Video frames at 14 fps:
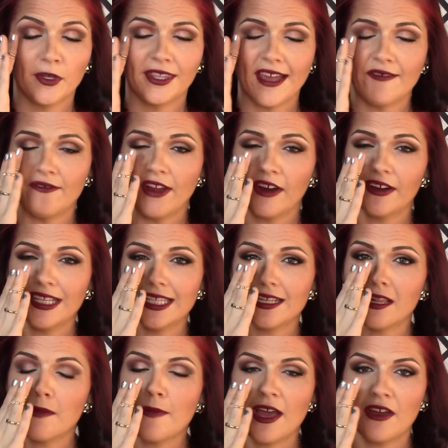that very
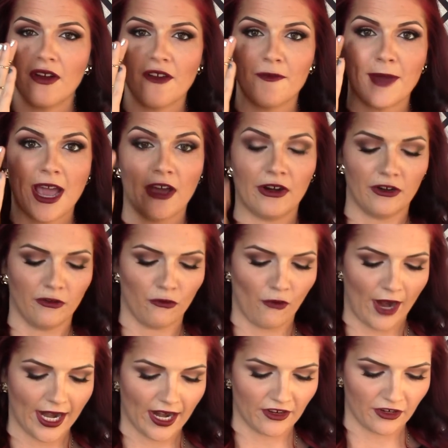little amount of powder
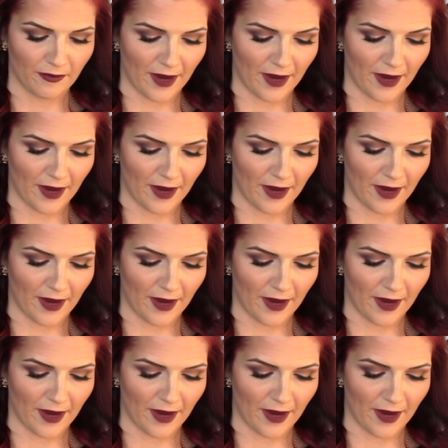right under